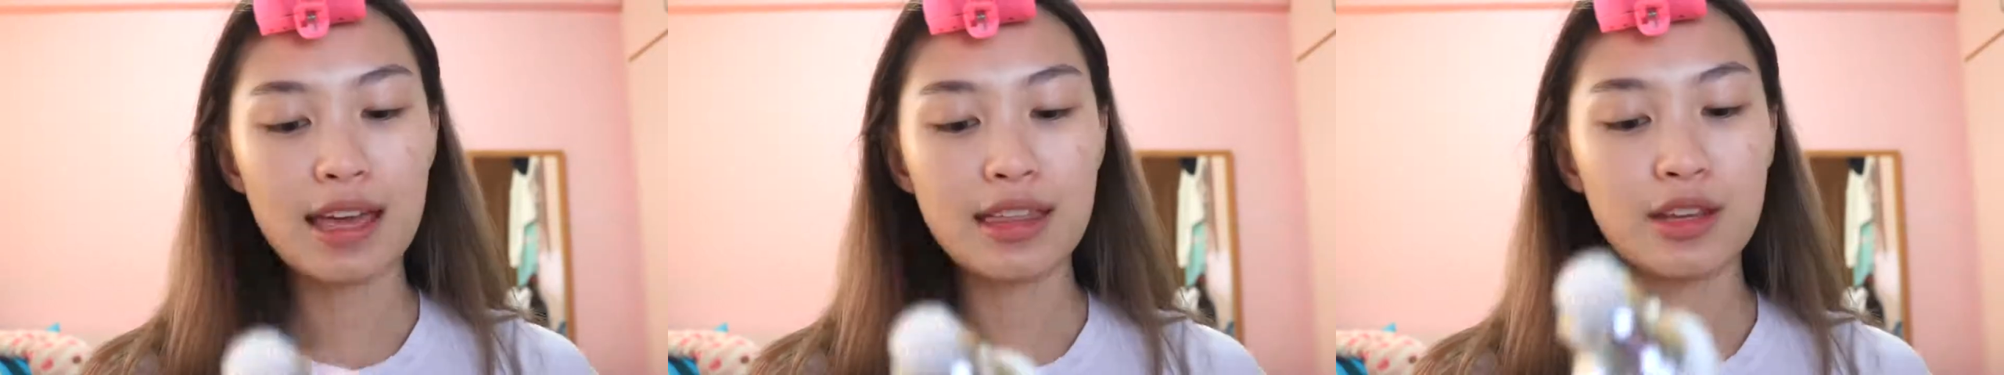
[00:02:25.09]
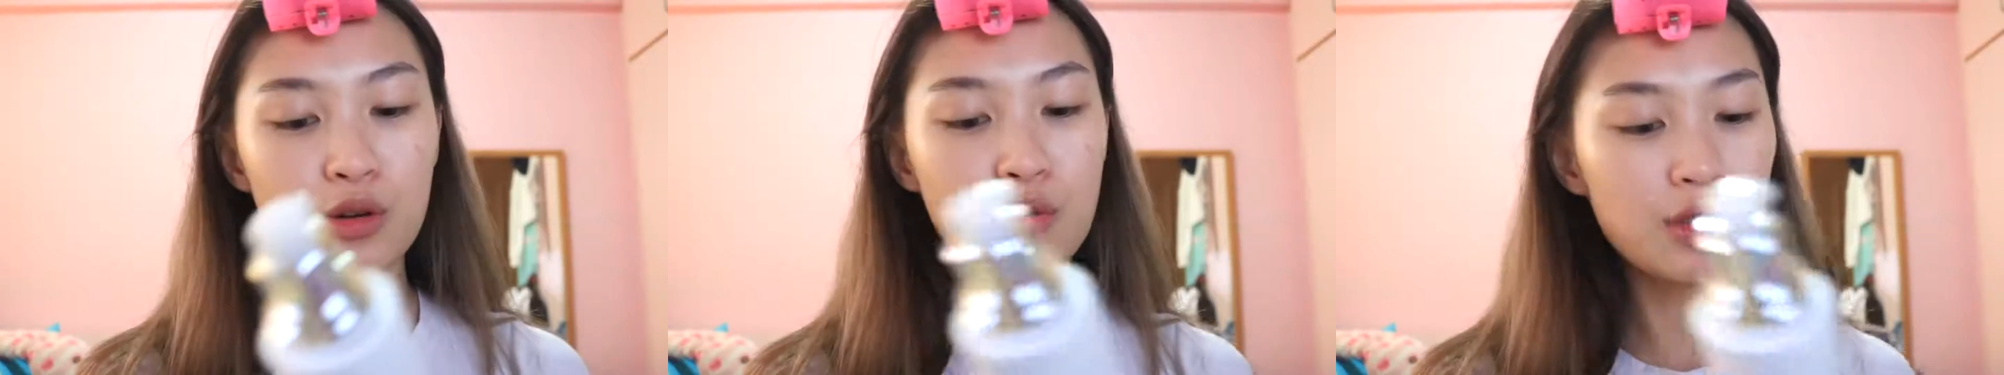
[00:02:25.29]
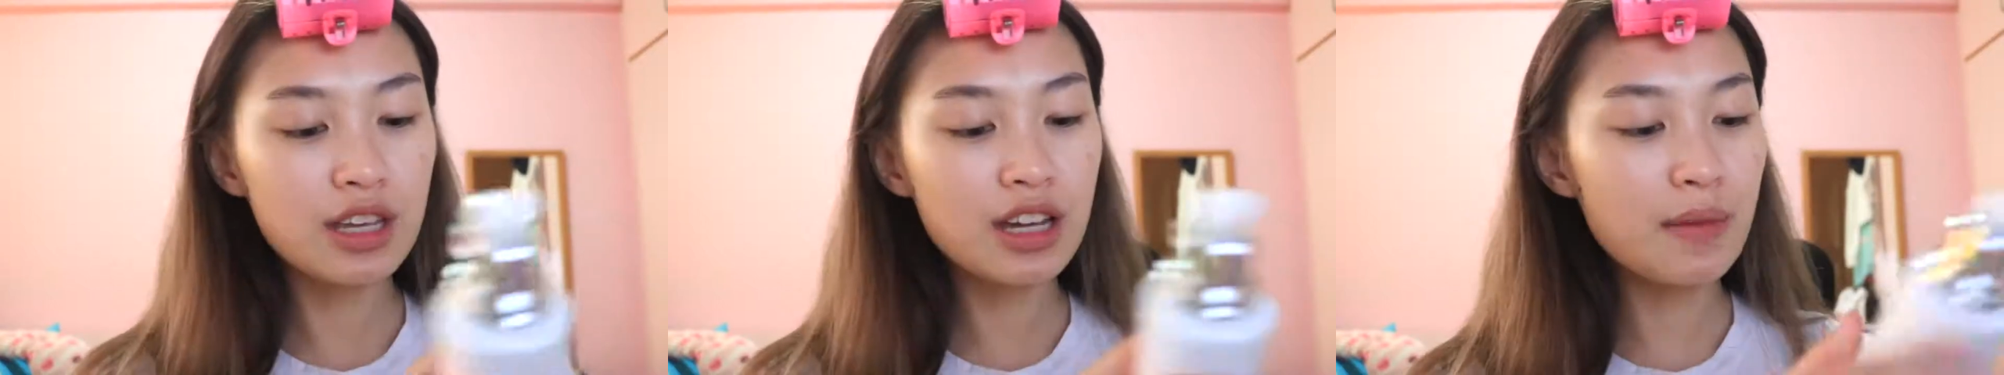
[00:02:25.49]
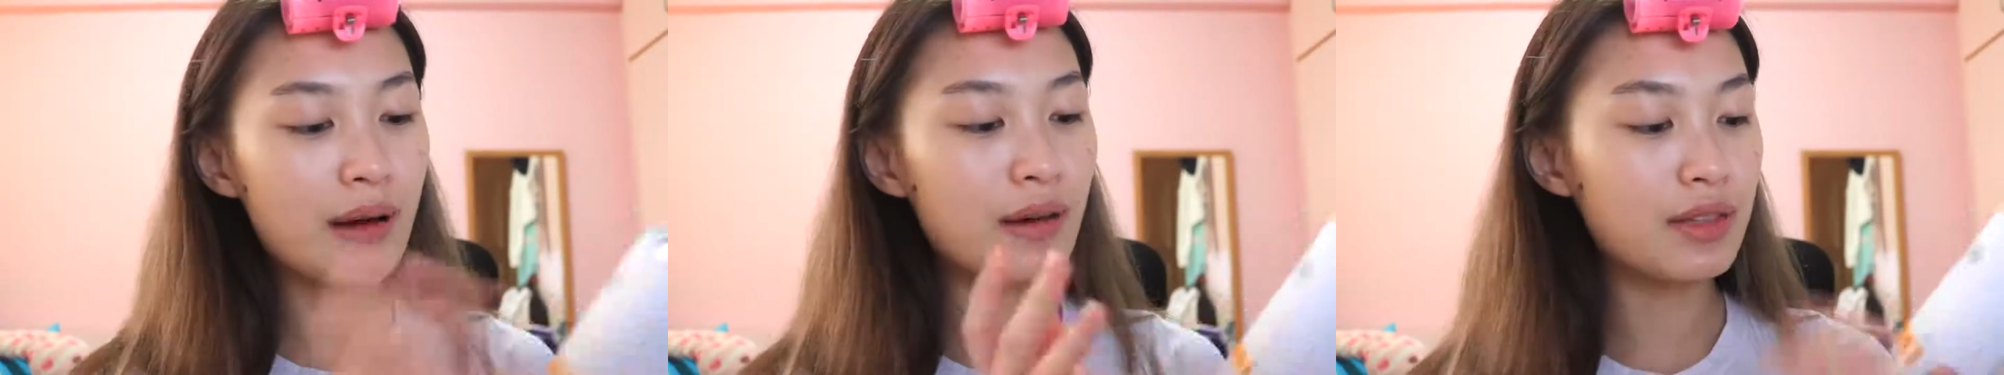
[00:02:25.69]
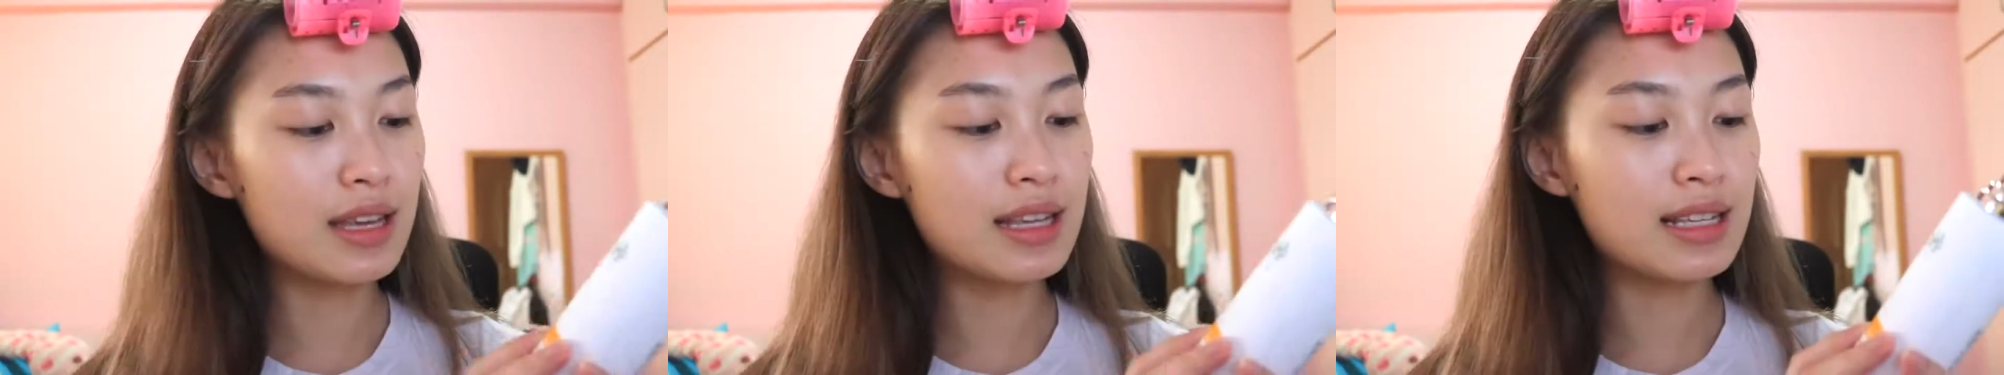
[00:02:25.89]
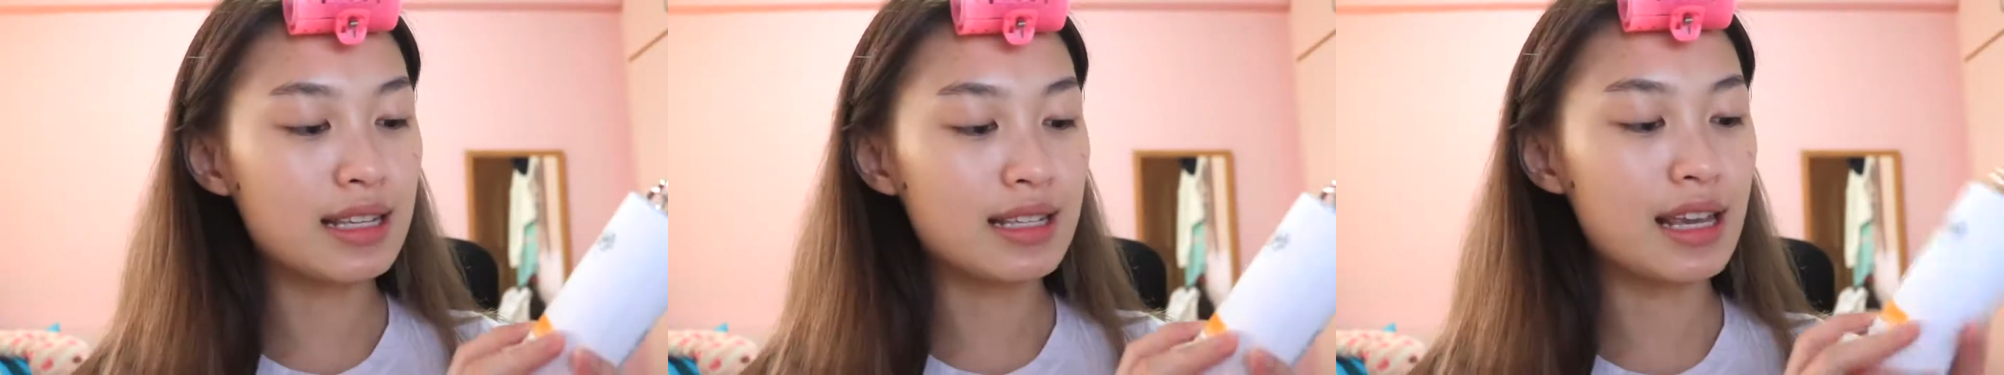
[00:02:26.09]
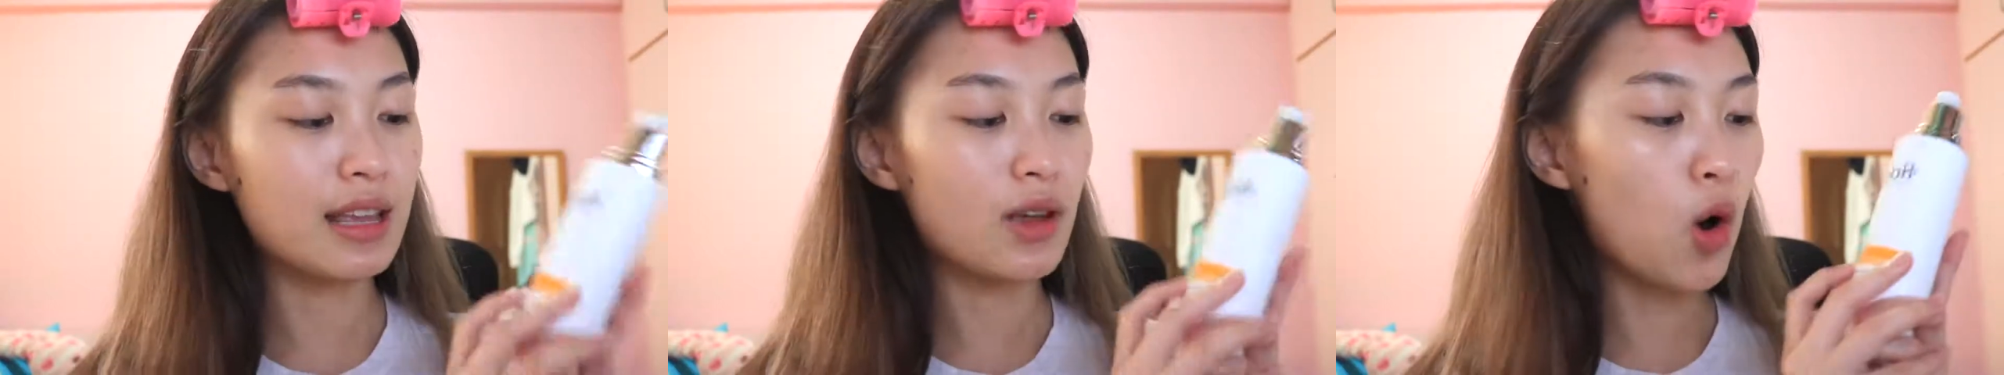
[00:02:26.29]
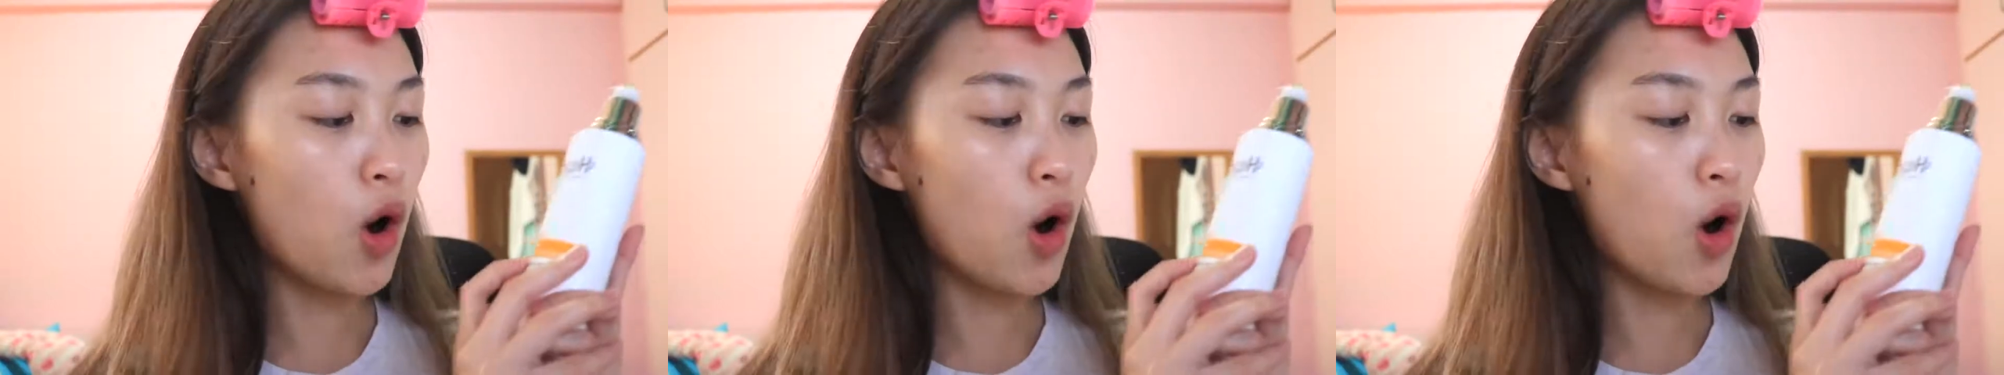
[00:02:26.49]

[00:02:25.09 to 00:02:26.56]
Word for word: And the good thing about this is an